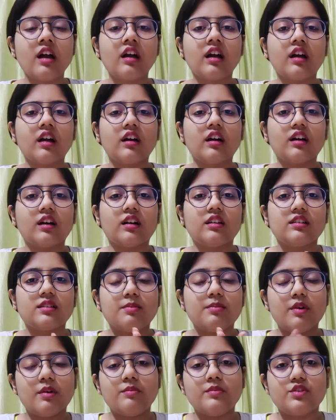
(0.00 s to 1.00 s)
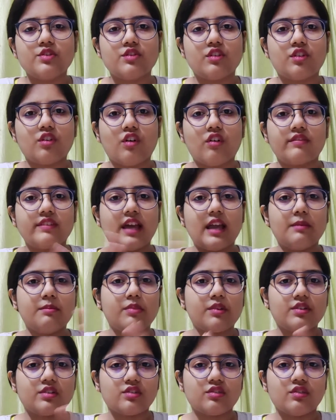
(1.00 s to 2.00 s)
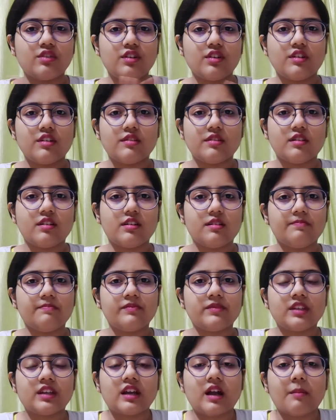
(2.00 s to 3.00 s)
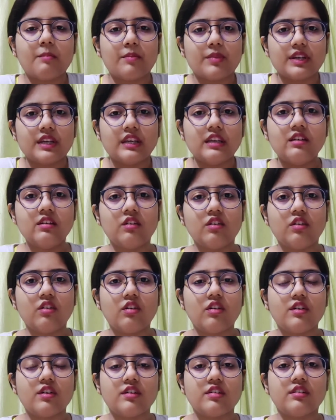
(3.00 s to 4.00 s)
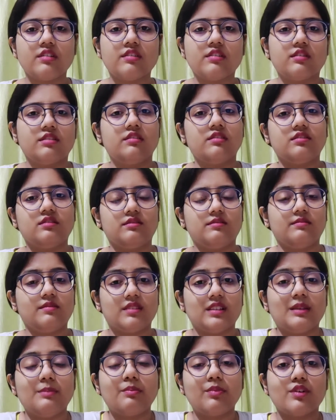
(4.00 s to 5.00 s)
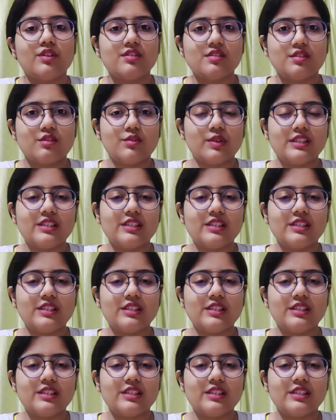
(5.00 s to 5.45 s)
the permission of that particular company or the person who has